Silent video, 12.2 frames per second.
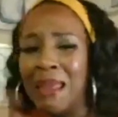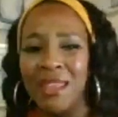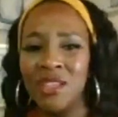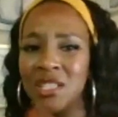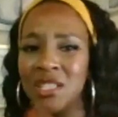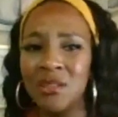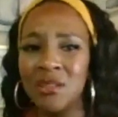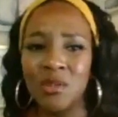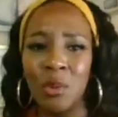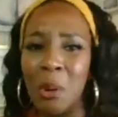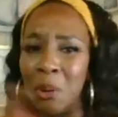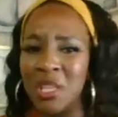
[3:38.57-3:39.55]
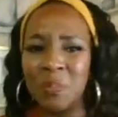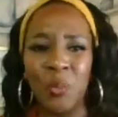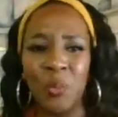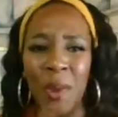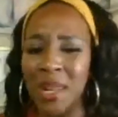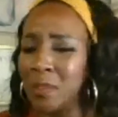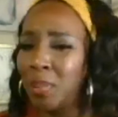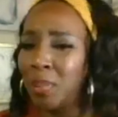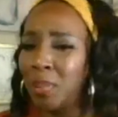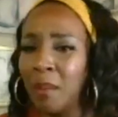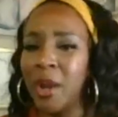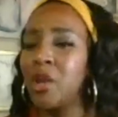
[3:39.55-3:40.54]
They just throw on this random
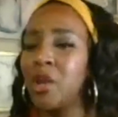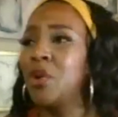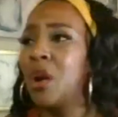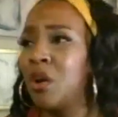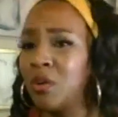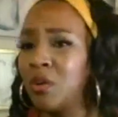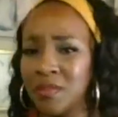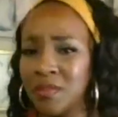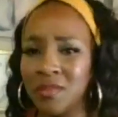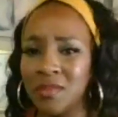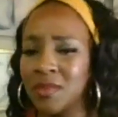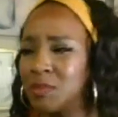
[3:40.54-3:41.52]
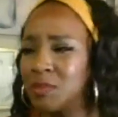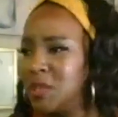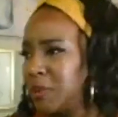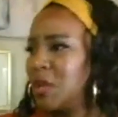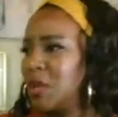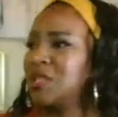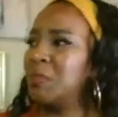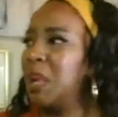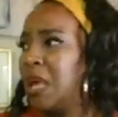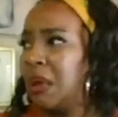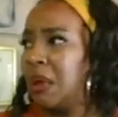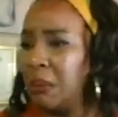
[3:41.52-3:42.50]
plum. Here you go. Just put on some
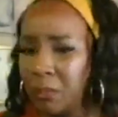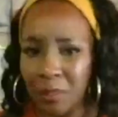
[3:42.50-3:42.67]
plum.